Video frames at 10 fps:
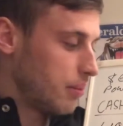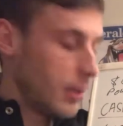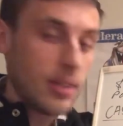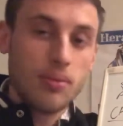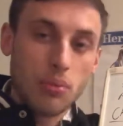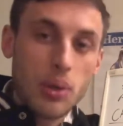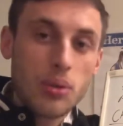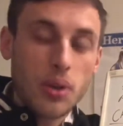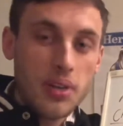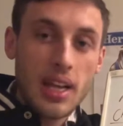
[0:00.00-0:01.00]
It will
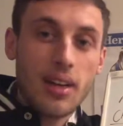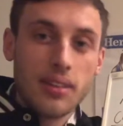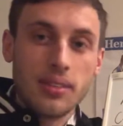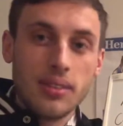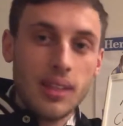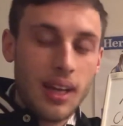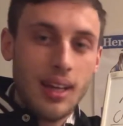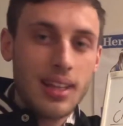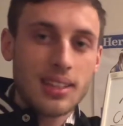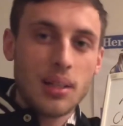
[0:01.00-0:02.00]
go down
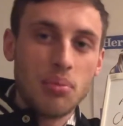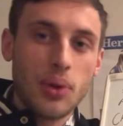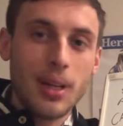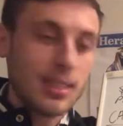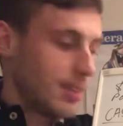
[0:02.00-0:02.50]
at some points,